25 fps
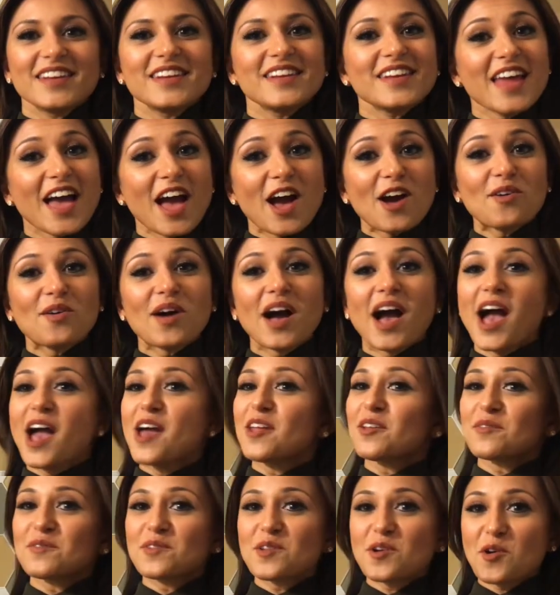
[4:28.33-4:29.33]
Now, I
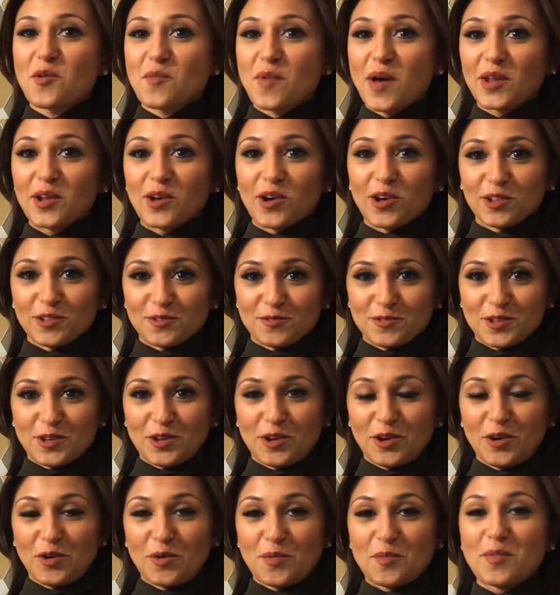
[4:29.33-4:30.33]
don't know about all of
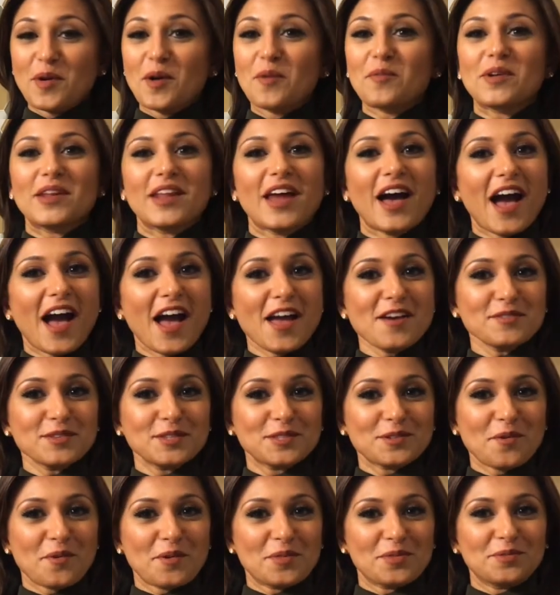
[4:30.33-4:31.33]
you, but when I
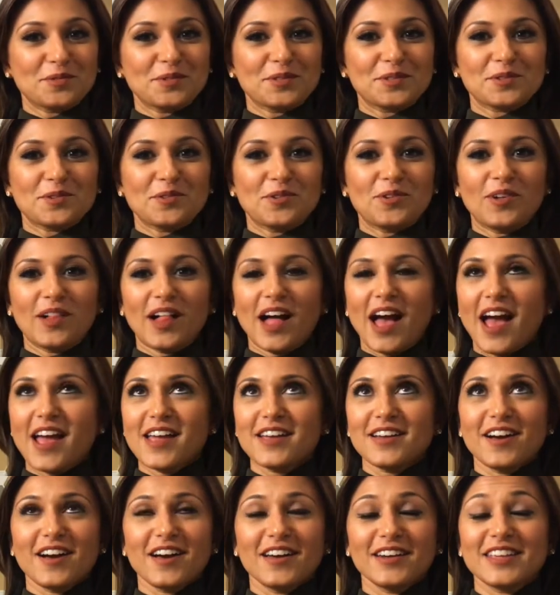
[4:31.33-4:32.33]
was going through school, I
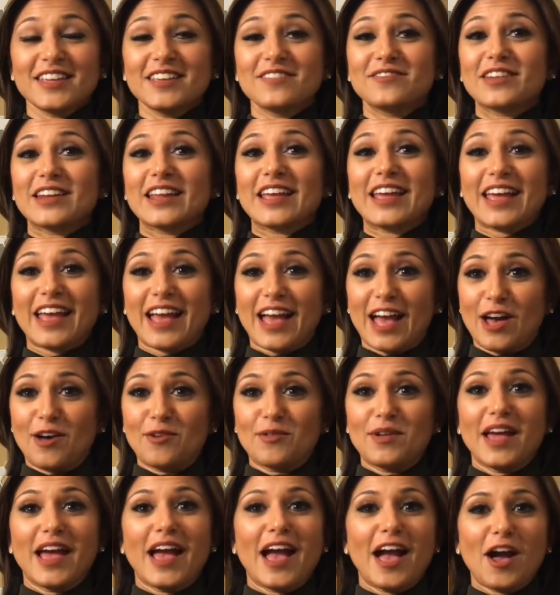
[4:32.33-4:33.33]
can't even
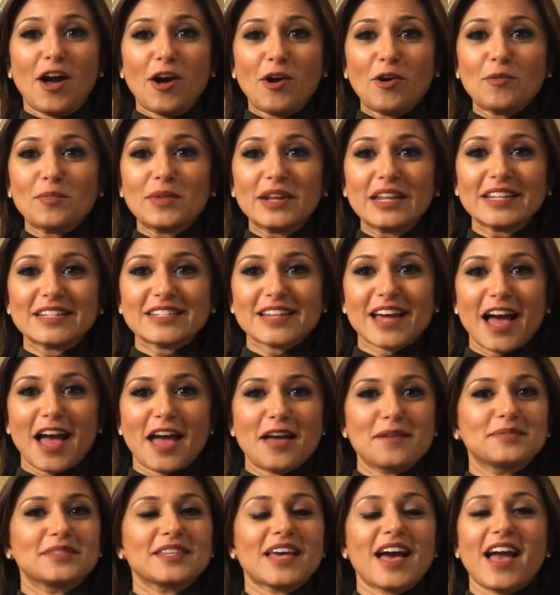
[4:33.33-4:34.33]
count how many
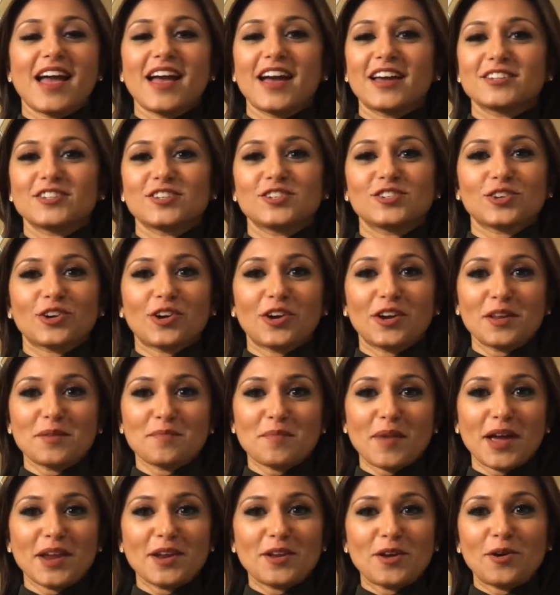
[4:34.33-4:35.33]
times I had to turn in
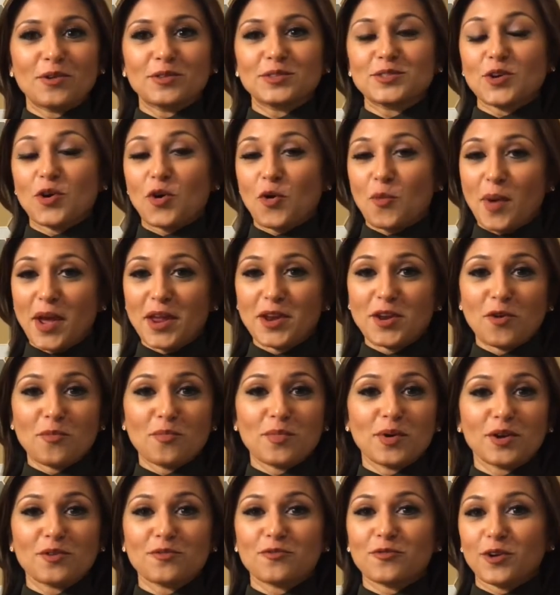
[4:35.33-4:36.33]
my notes or my
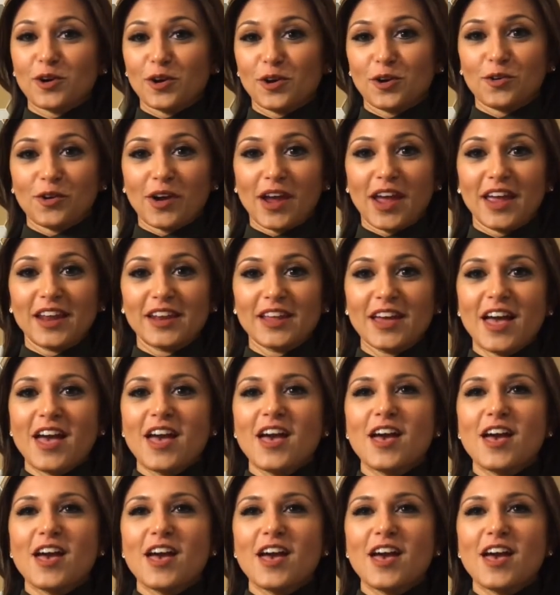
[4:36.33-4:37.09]
notebook for a grade.